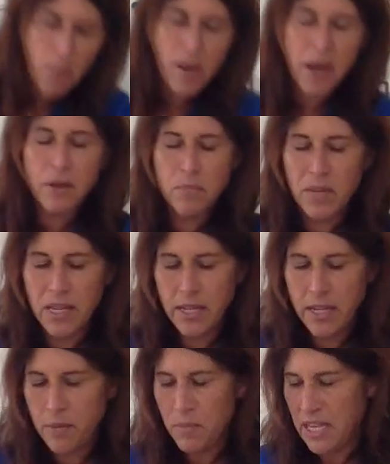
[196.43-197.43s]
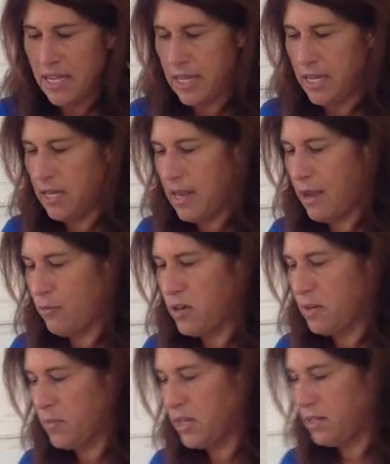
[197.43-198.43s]
about a medium heat. And what
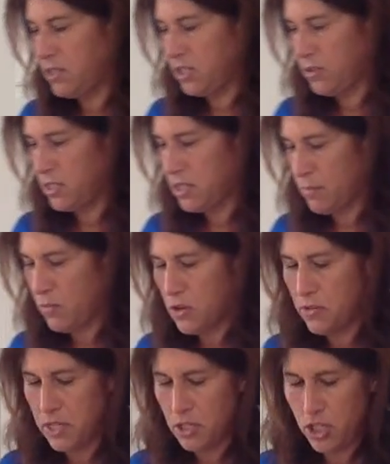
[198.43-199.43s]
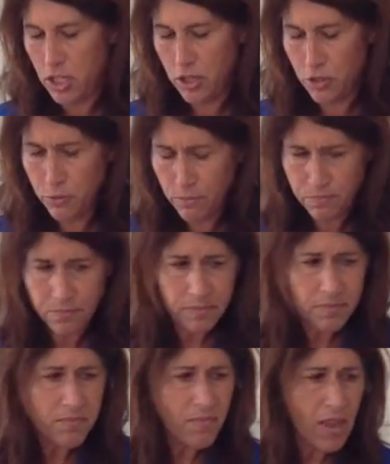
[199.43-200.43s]
I'm going to do is I'm going to
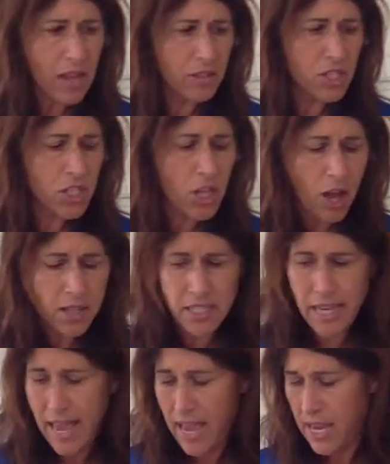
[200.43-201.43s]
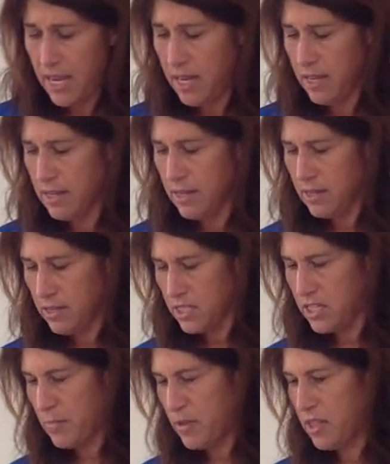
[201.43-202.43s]
saute
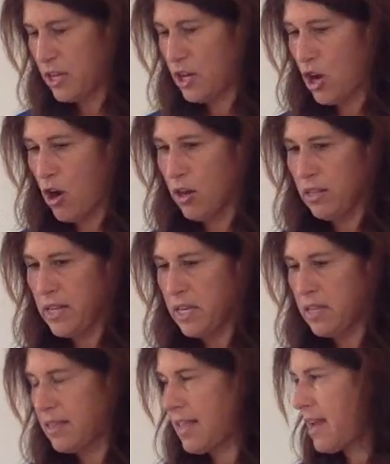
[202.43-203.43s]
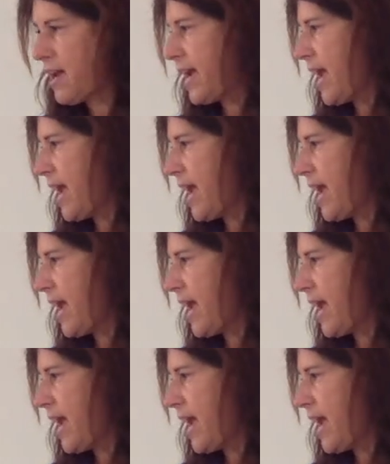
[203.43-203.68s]
some of the garlic that I